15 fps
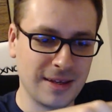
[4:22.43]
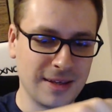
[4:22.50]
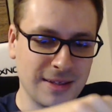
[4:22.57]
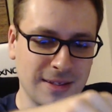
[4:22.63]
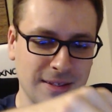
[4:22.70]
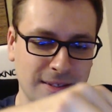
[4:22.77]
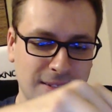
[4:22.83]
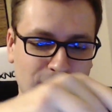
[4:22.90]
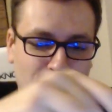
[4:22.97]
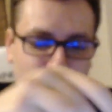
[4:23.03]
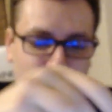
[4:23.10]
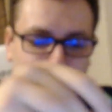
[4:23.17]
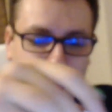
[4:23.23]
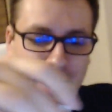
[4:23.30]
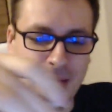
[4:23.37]

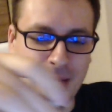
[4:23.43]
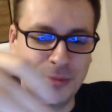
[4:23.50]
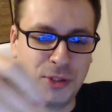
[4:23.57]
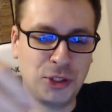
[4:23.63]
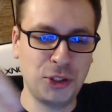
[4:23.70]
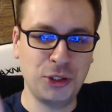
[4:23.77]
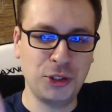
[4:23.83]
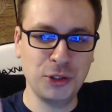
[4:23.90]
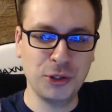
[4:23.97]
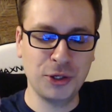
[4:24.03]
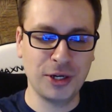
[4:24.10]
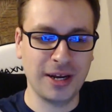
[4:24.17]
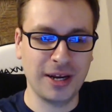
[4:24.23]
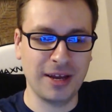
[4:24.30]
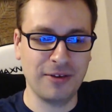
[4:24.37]
So I'm
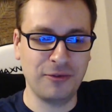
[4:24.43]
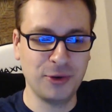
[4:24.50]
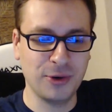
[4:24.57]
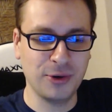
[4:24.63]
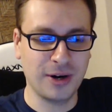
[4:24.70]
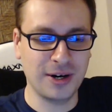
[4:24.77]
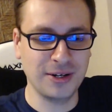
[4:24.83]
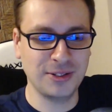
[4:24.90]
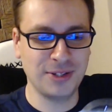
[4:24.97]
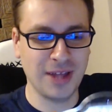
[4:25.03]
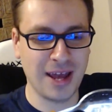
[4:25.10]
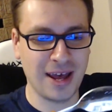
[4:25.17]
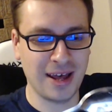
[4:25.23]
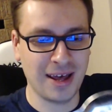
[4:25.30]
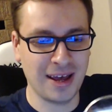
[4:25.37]
sure if you are
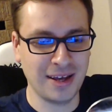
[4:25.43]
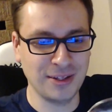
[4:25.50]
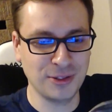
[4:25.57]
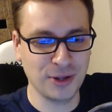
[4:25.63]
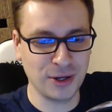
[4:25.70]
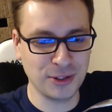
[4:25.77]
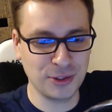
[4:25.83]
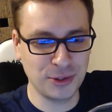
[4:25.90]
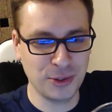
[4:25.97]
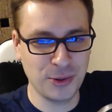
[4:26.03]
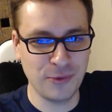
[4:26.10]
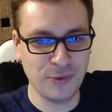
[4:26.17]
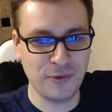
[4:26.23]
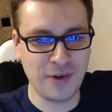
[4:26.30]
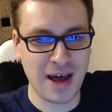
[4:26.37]
a Doctor
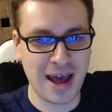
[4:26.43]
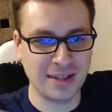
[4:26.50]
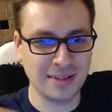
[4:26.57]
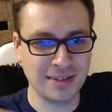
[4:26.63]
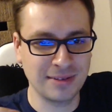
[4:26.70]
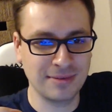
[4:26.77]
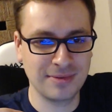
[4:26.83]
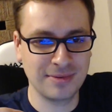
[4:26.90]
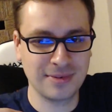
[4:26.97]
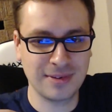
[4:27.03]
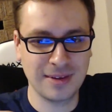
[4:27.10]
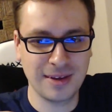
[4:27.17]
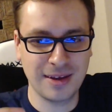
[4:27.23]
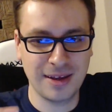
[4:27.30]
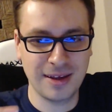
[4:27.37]
Who fan,
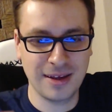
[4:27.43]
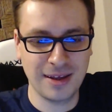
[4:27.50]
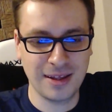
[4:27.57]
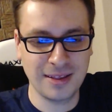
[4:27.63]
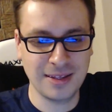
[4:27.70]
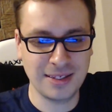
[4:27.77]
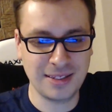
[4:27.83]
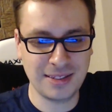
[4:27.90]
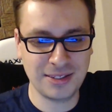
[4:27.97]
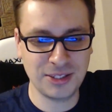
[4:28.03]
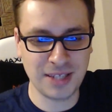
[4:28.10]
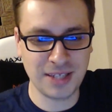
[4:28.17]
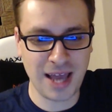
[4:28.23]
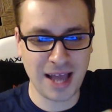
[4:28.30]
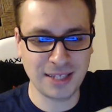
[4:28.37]
this just
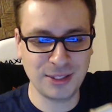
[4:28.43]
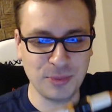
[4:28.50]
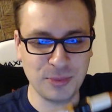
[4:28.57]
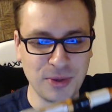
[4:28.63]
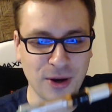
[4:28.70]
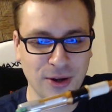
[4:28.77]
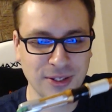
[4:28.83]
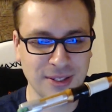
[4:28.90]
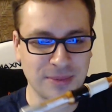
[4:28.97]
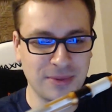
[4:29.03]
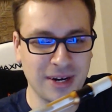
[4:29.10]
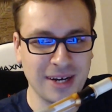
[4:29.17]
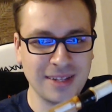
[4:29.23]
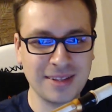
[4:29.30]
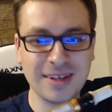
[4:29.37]
has to be awesome,
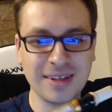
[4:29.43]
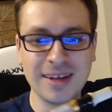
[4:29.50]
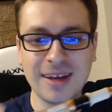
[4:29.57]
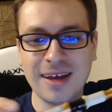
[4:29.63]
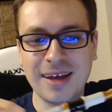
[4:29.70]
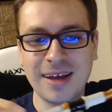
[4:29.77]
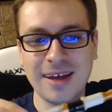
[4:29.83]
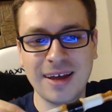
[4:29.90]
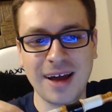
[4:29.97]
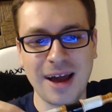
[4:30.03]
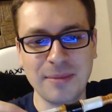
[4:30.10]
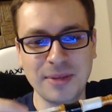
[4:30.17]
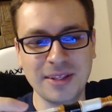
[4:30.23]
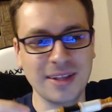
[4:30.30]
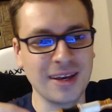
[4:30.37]
right? I
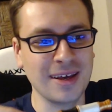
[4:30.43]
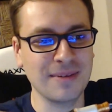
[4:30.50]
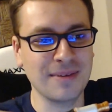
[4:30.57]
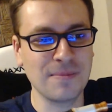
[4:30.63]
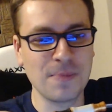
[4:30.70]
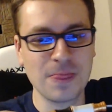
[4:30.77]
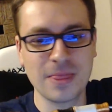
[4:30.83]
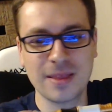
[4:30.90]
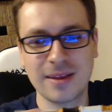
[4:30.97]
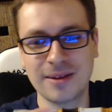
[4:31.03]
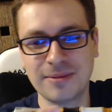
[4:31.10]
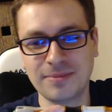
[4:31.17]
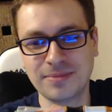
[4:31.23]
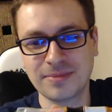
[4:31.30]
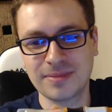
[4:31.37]
mean, I'm a fan of
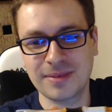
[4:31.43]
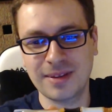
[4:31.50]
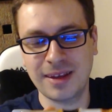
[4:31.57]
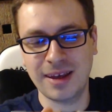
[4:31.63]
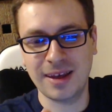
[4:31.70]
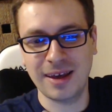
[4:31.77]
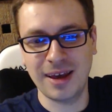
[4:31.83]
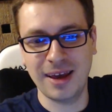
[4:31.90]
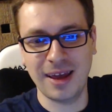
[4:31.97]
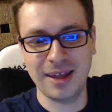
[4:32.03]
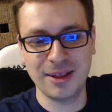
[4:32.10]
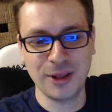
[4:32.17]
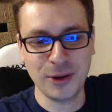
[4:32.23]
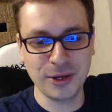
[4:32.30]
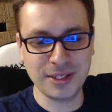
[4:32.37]
anything you can eat with. It
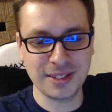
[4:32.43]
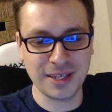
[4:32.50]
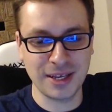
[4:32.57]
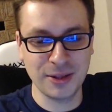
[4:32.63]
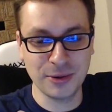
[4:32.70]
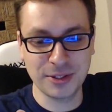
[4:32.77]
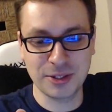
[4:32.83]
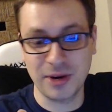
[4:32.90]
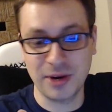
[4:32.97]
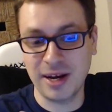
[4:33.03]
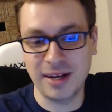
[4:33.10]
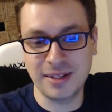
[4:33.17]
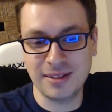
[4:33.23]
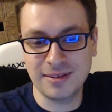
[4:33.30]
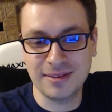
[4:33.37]
looks
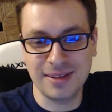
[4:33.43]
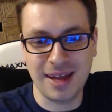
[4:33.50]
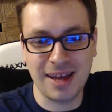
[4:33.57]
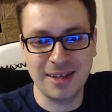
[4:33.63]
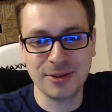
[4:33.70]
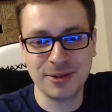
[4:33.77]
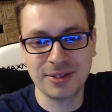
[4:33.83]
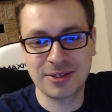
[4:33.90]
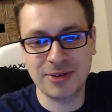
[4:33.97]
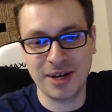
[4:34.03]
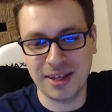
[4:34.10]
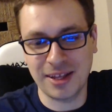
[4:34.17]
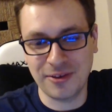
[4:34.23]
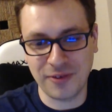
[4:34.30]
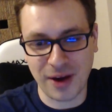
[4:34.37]
great. It looks great.
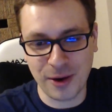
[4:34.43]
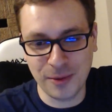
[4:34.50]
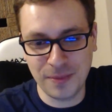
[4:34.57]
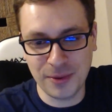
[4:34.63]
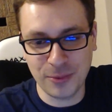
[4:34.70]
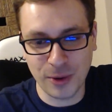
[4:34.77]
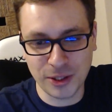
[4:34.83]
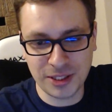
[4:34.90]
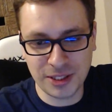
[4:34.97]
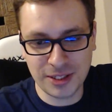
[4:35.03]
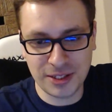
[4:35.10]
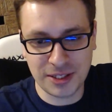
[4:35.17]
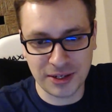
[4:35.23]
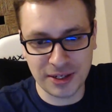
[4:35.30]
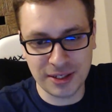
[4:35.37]
If I would be watching the
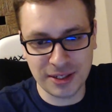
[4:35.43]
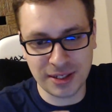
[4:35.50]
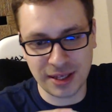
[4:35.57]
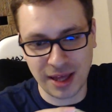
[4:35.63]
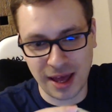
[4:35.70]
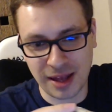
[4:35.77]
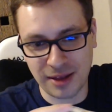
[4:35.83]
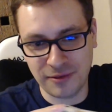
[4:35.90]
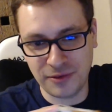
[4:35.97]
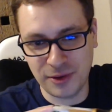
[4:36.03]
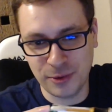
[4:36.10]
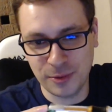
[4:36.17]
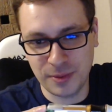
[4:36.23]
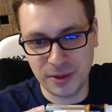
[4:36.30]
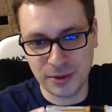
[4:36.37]
series and if you
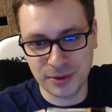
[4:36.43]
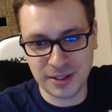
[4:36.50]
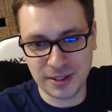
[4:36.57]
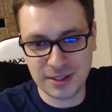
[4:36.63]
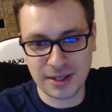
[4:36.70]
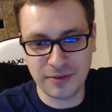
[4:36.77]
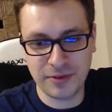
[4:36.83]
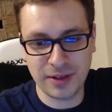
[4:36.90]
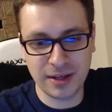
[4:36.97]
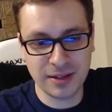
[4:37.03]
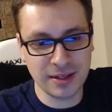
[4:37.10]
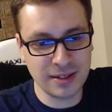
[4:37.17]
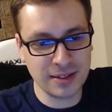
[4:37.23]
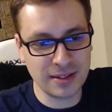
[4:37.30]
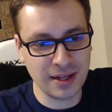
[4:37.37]
would be using something like
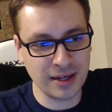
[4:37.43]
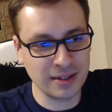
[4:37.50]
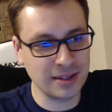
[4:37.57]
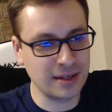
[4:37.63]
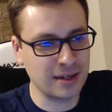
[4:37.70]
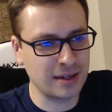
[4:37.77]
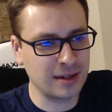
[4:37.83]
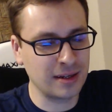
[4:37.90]
this, like the